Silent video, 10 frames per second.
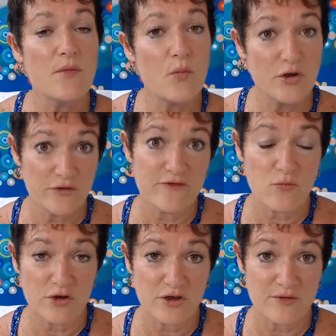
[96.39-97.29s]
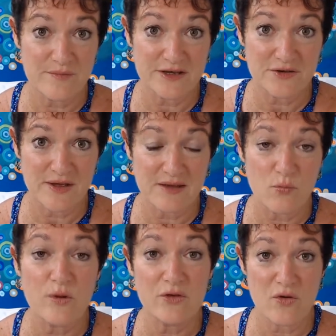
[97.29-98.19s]
what you can be doing
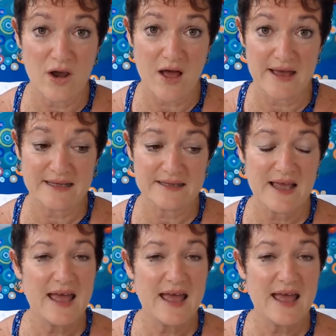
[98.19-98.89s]
with your clients.